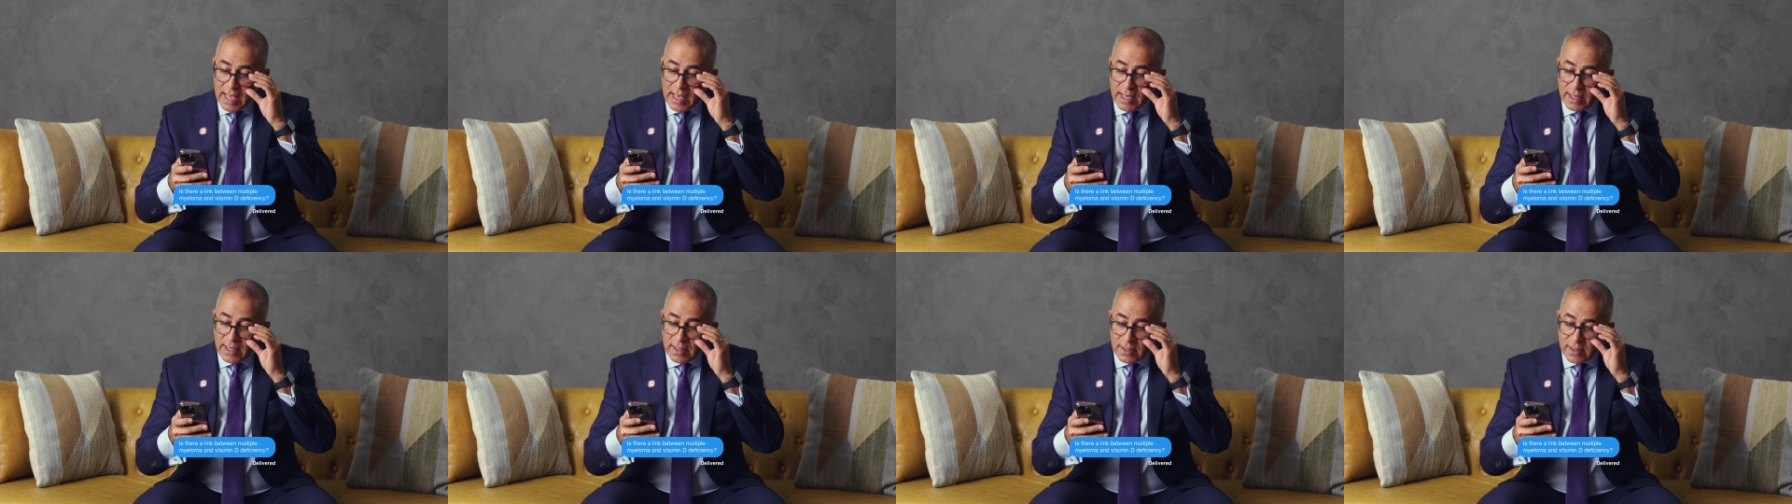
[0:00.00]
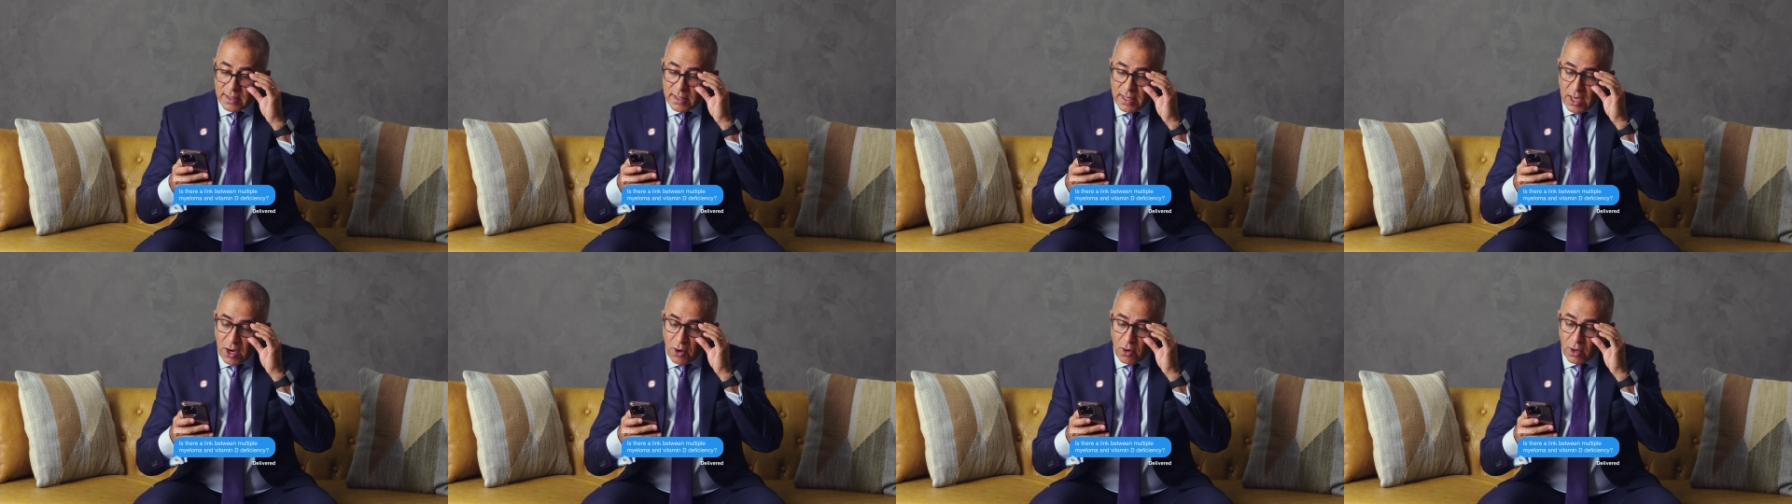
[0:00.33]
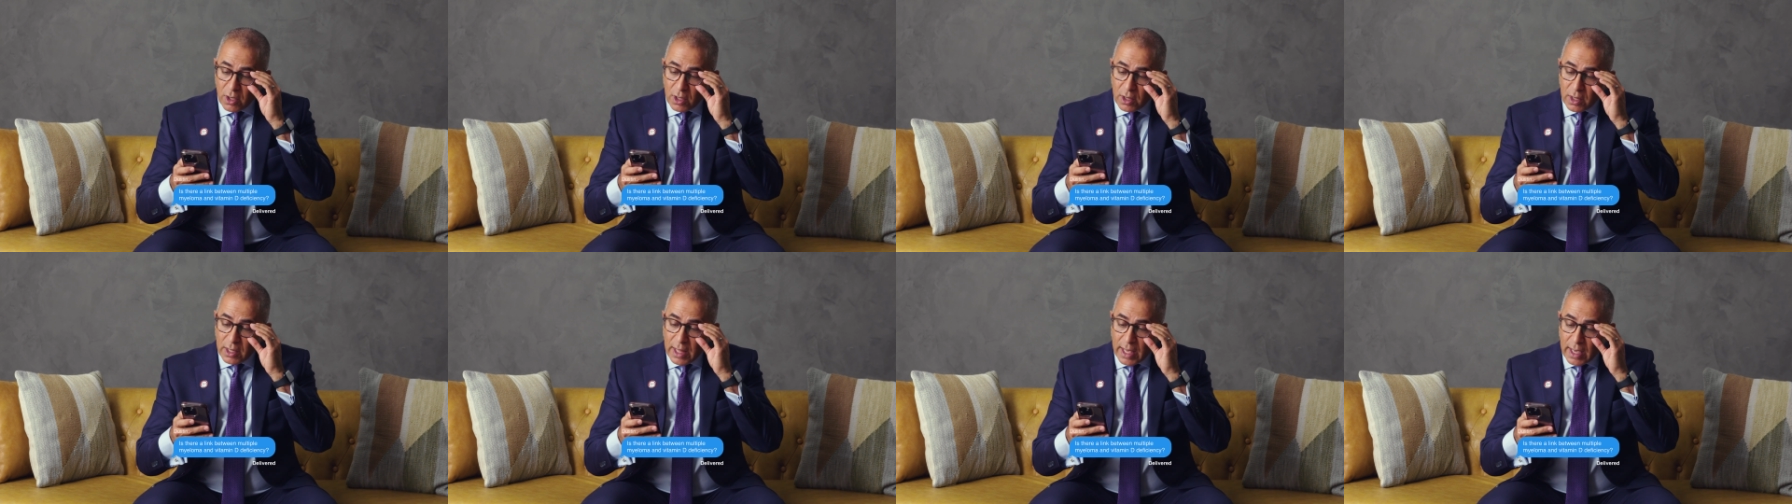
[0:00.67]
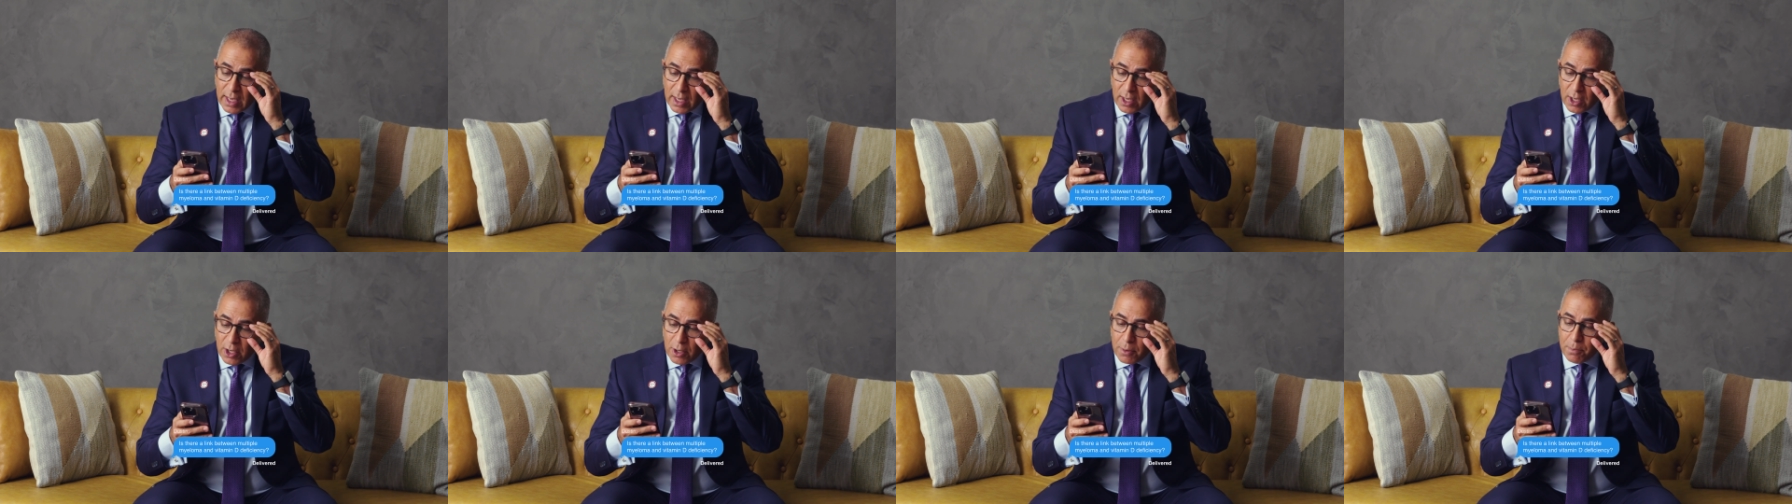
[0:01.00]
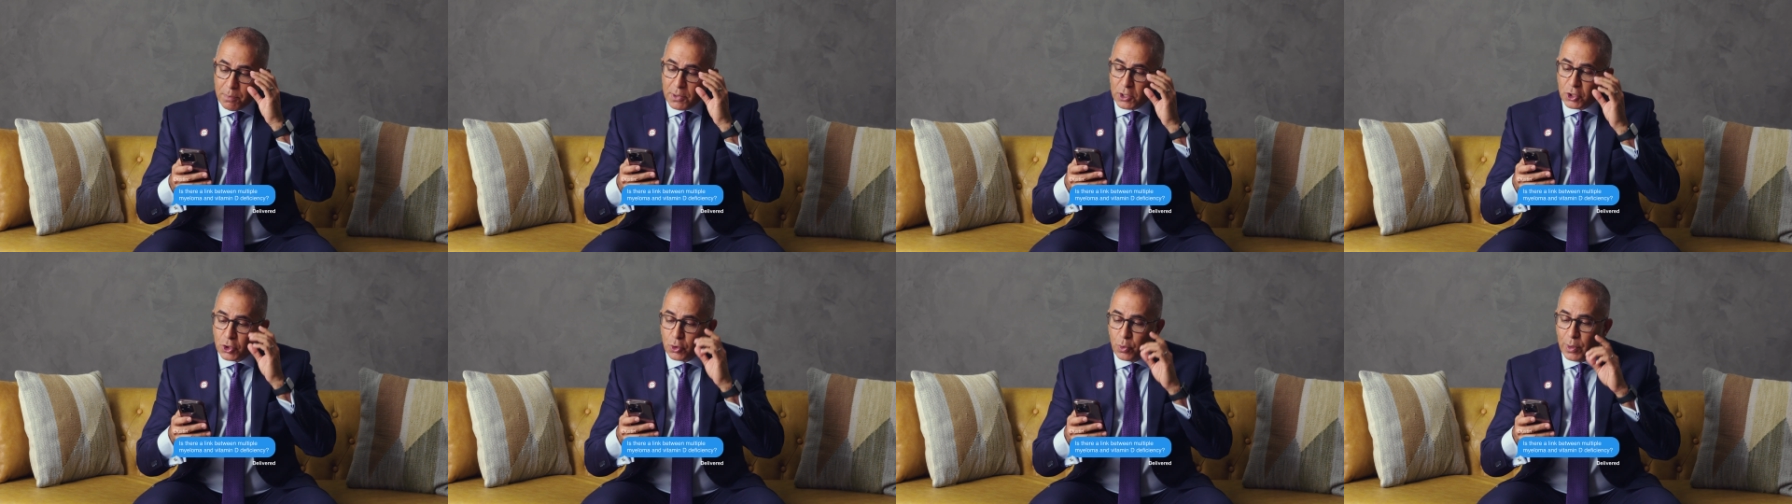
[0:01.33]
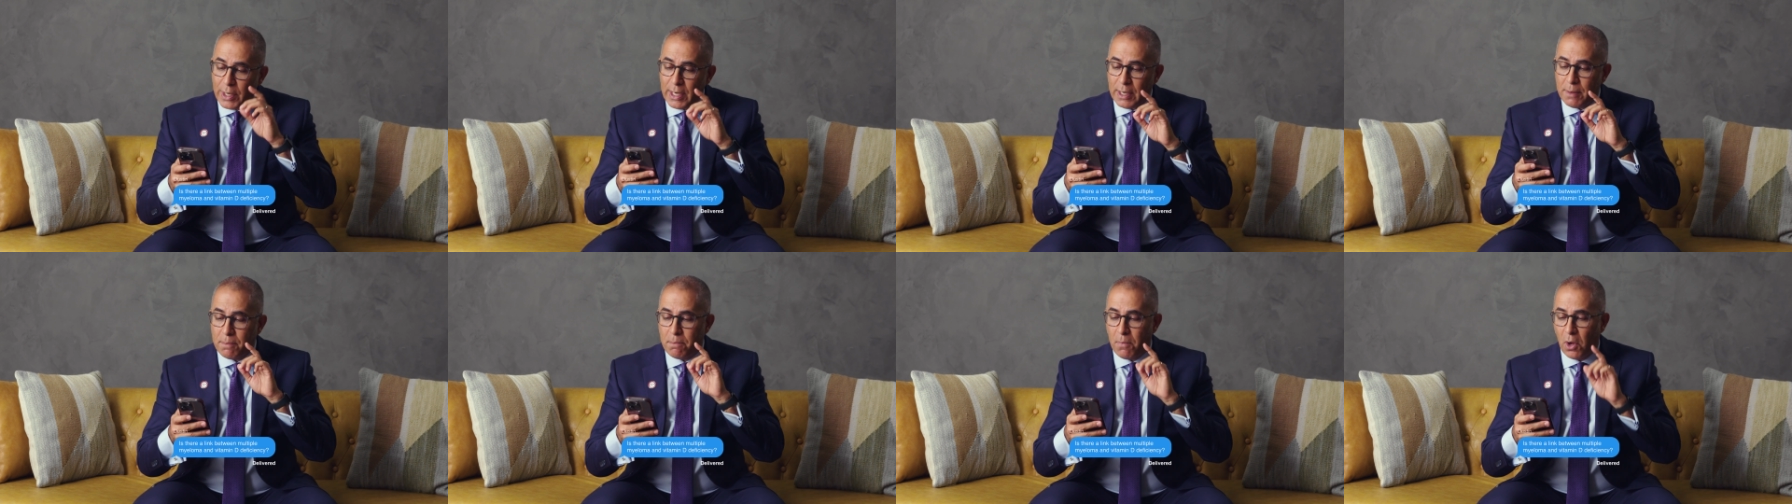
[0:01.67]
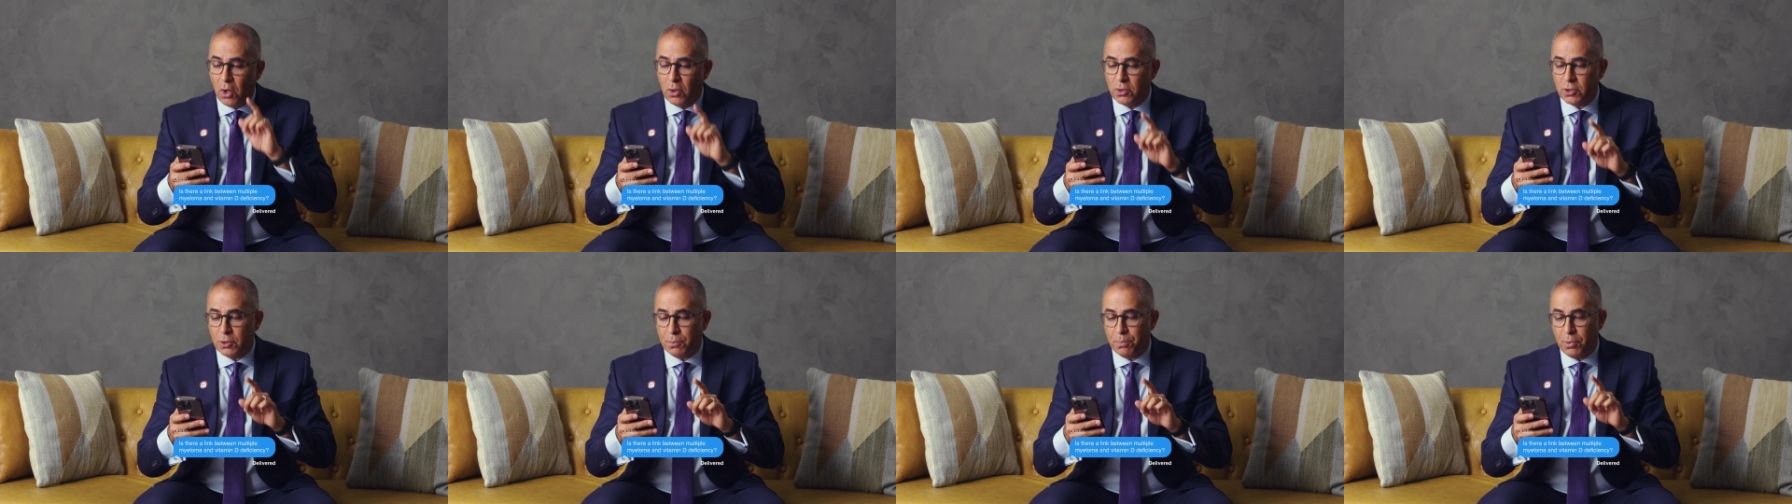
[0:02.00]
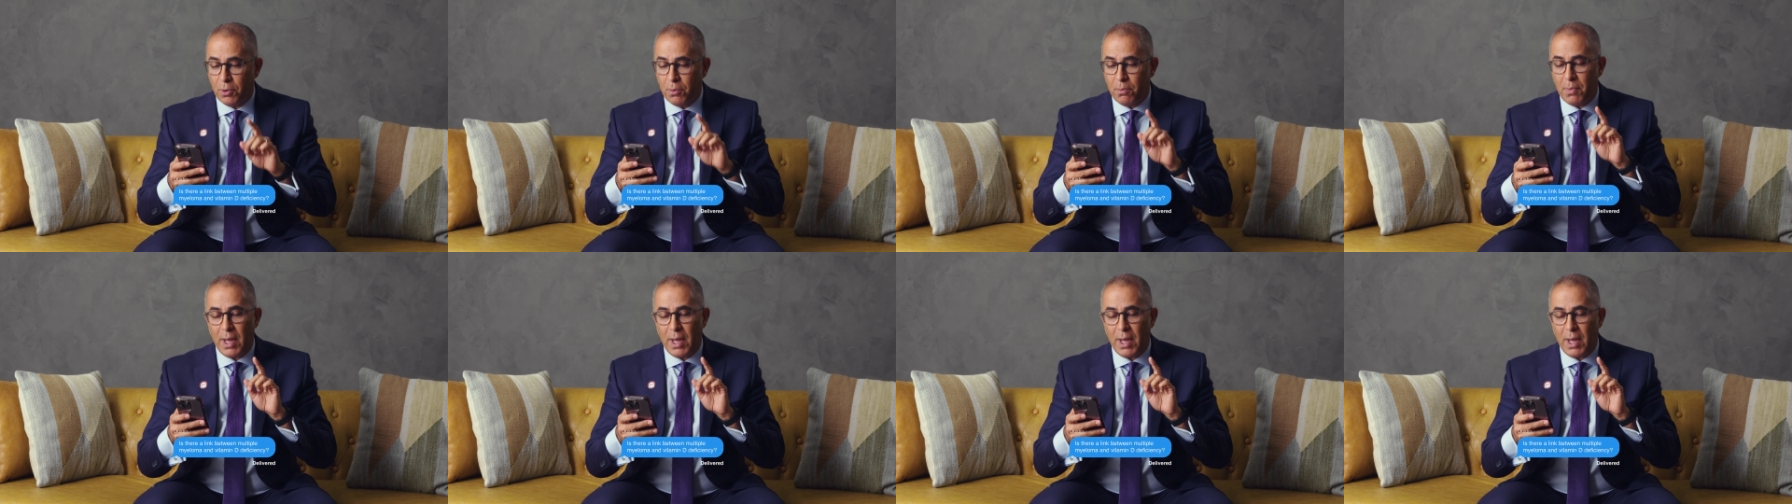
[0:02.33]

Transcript: Is there a link between multiple